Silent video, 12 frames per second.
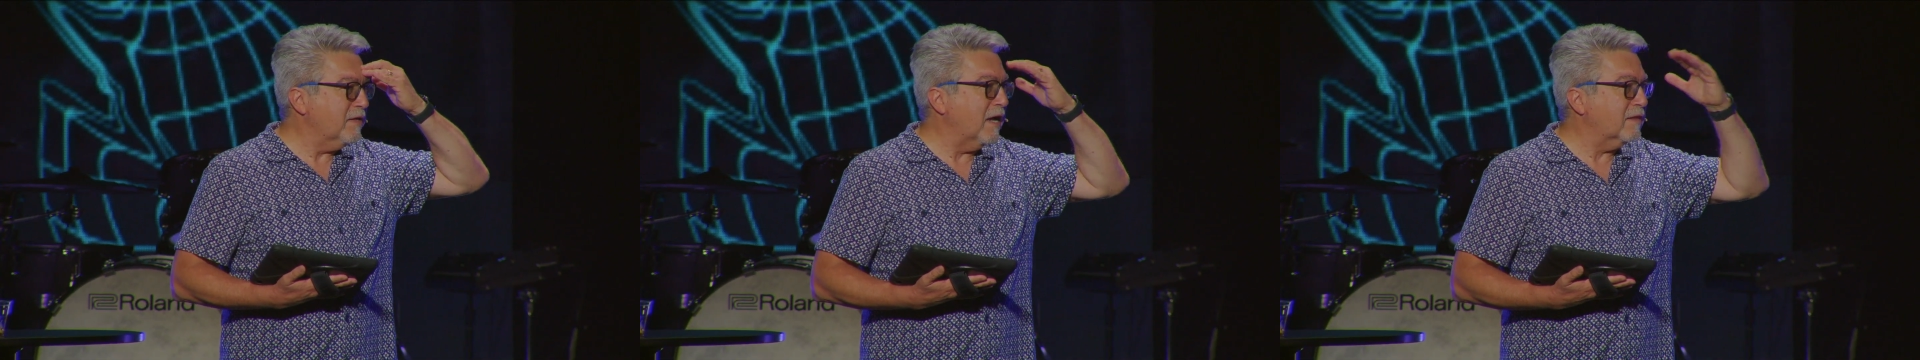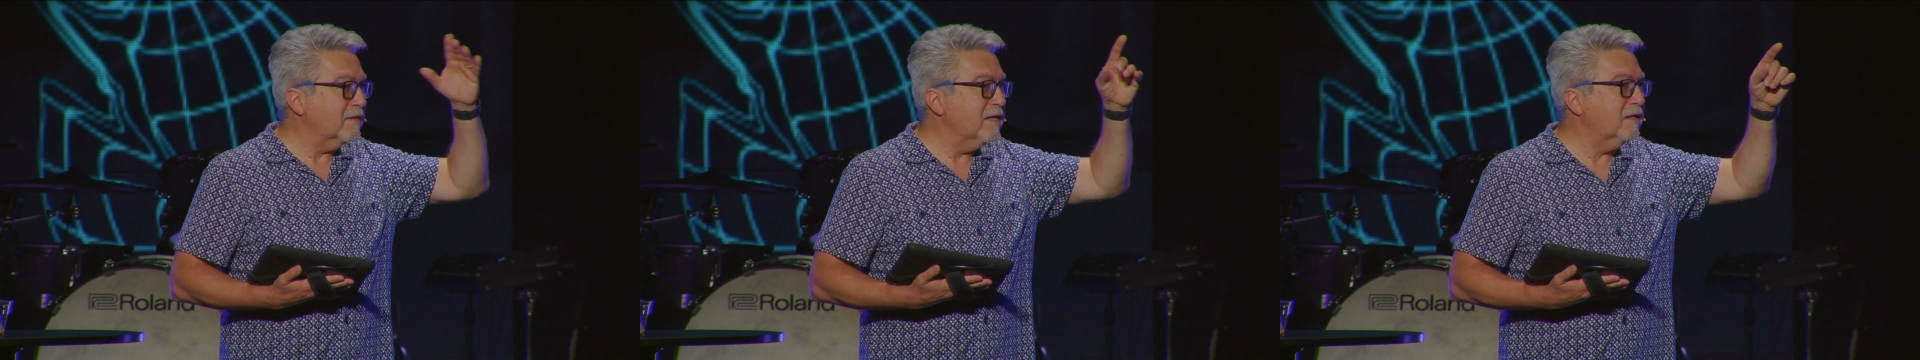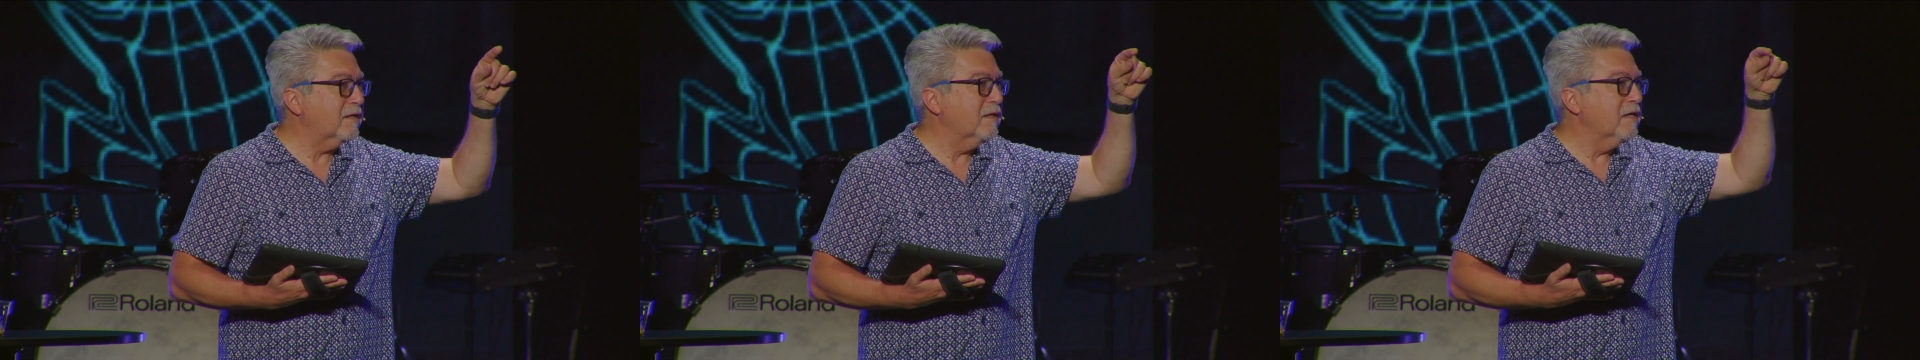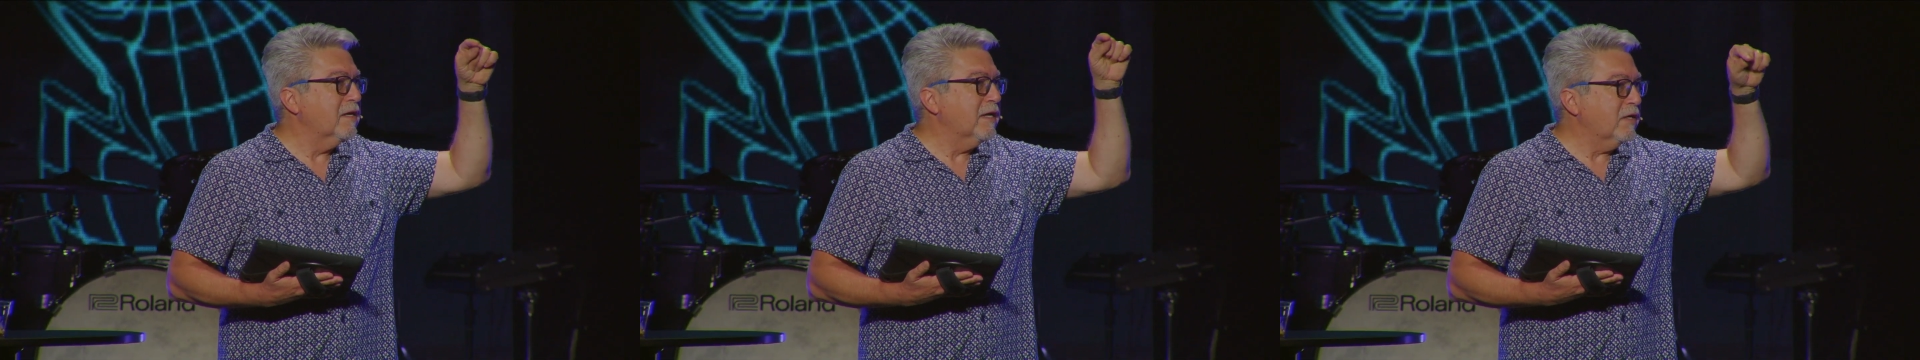And I think,
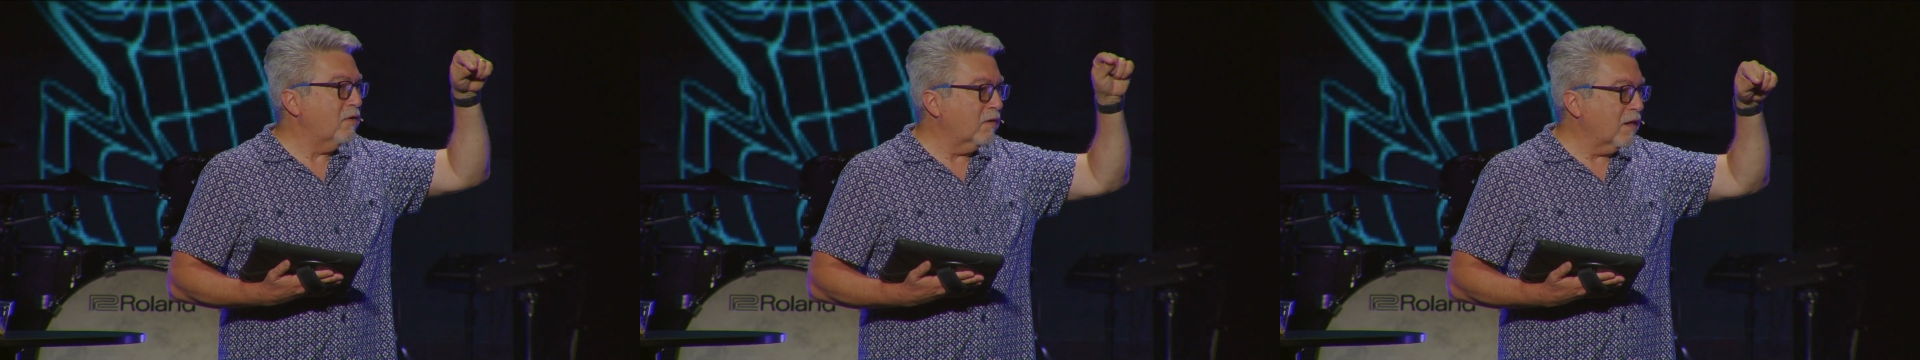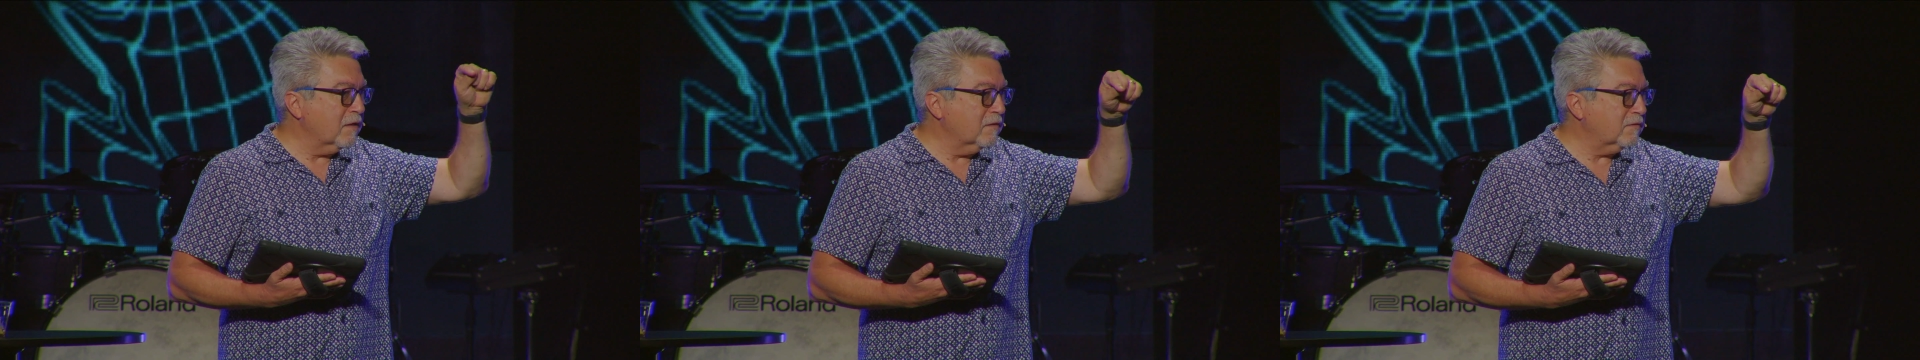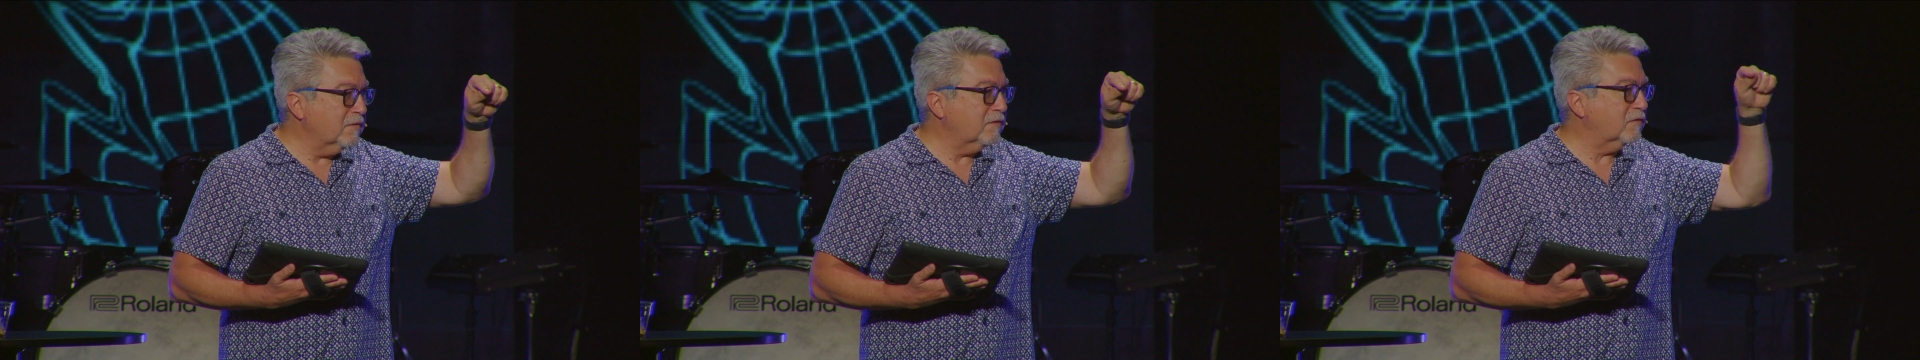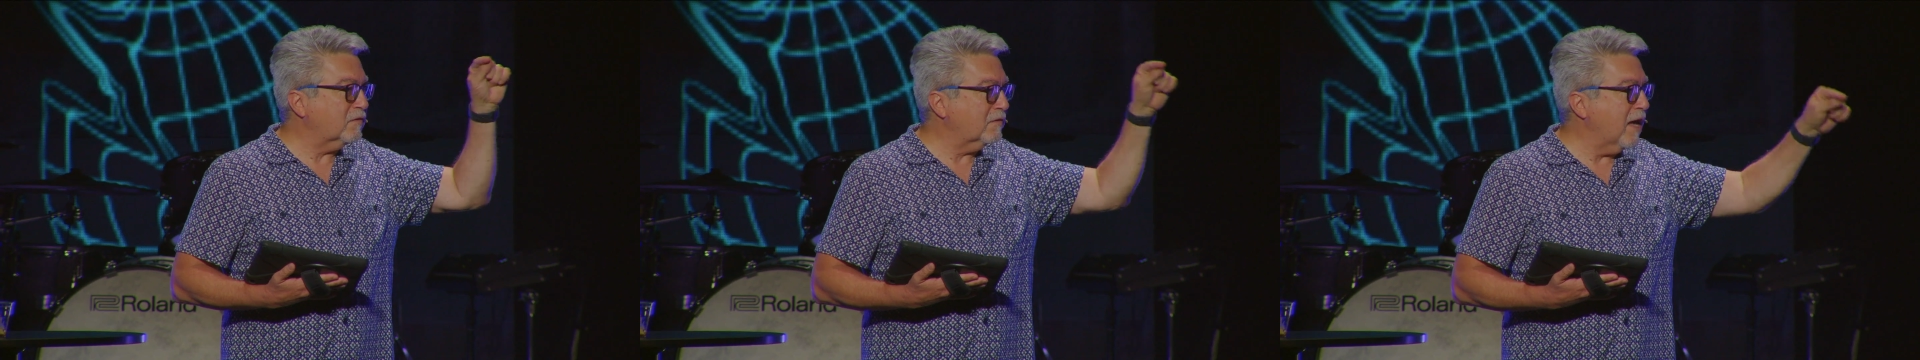in all honesty,
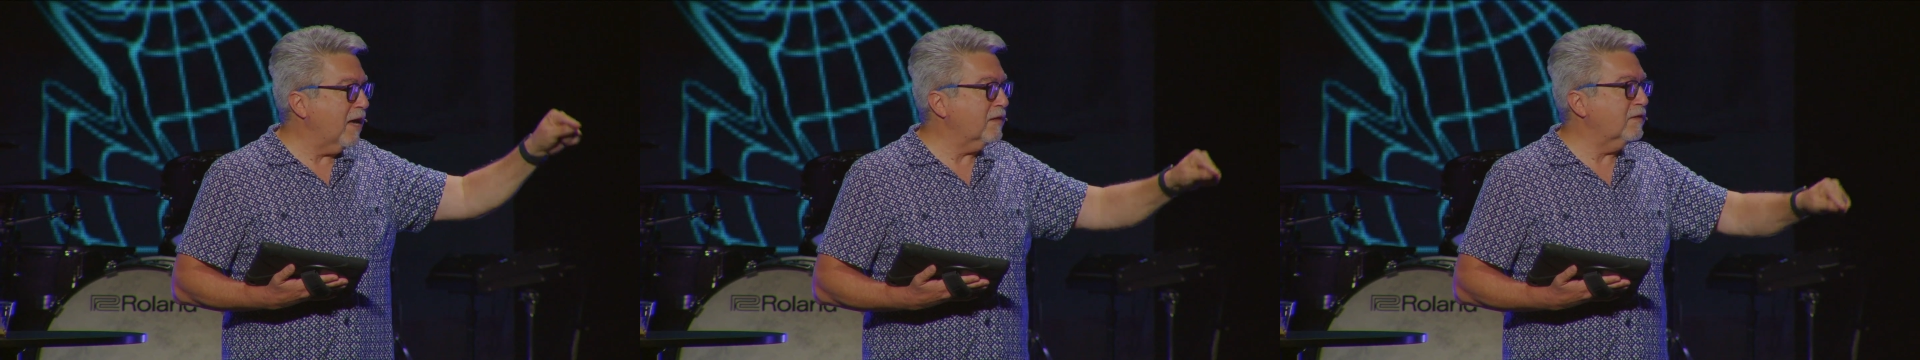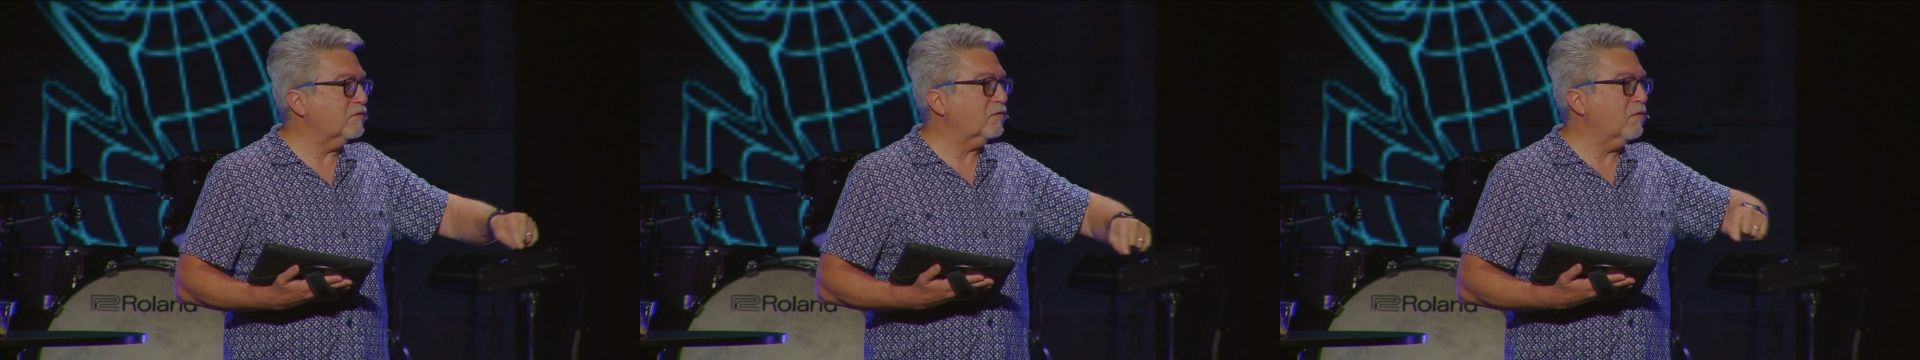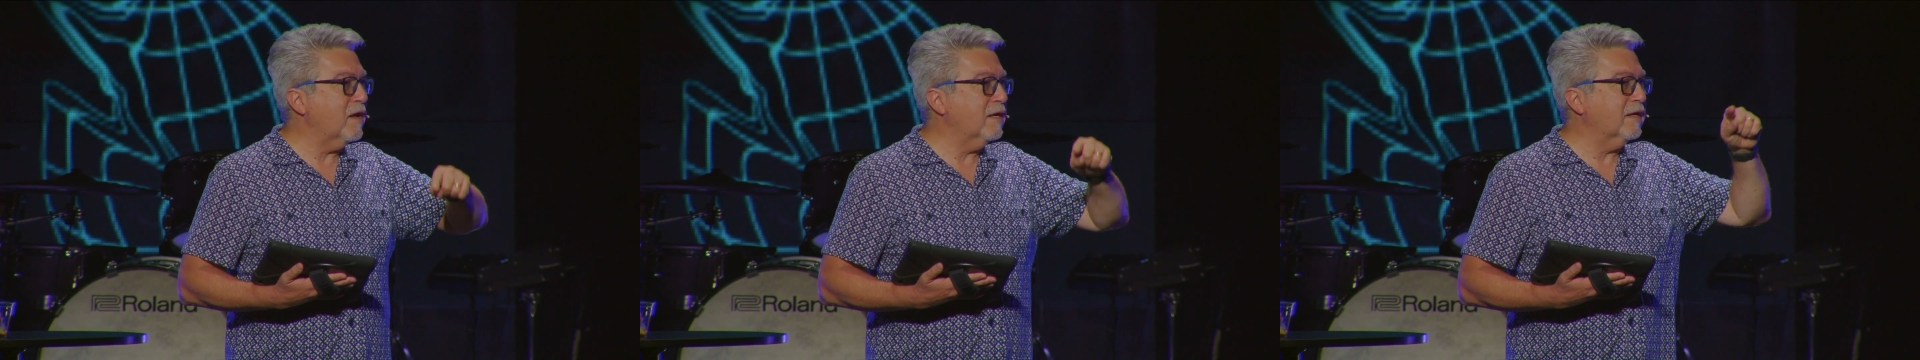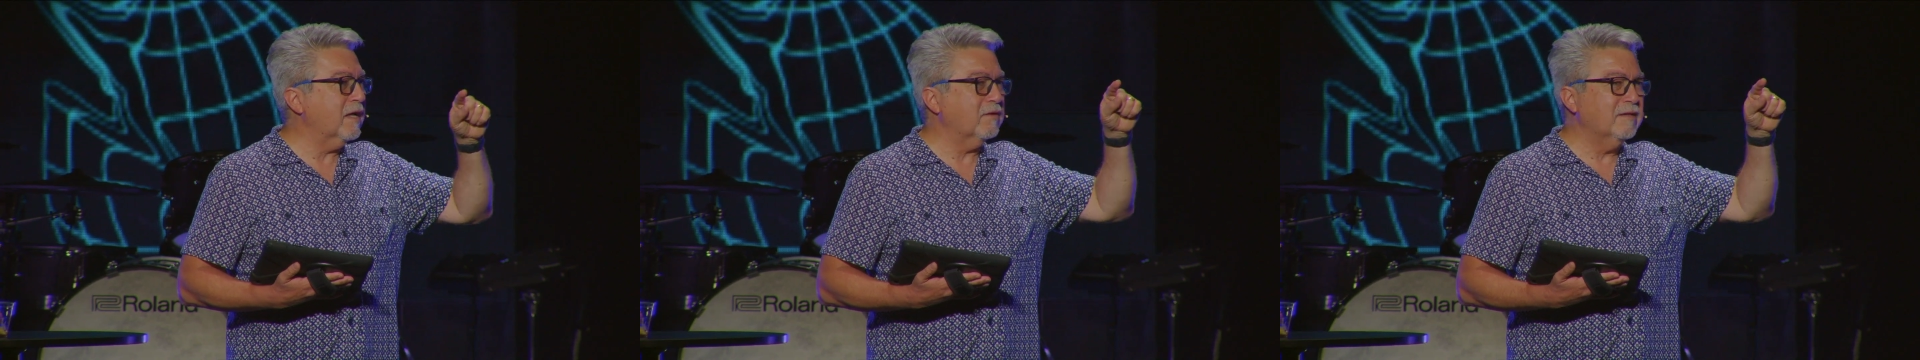society is
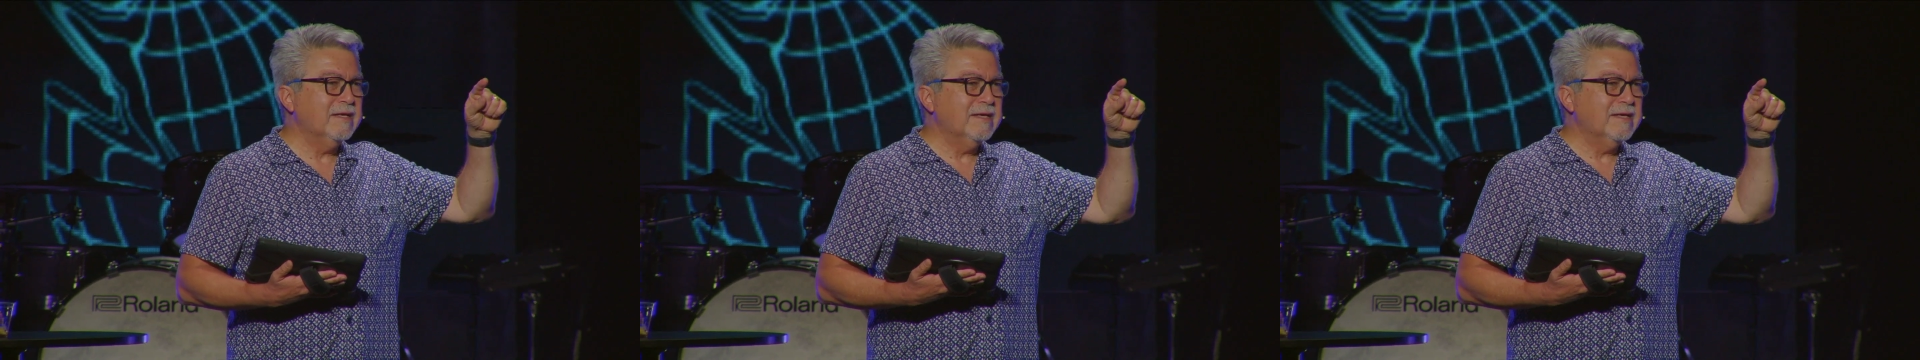crying out,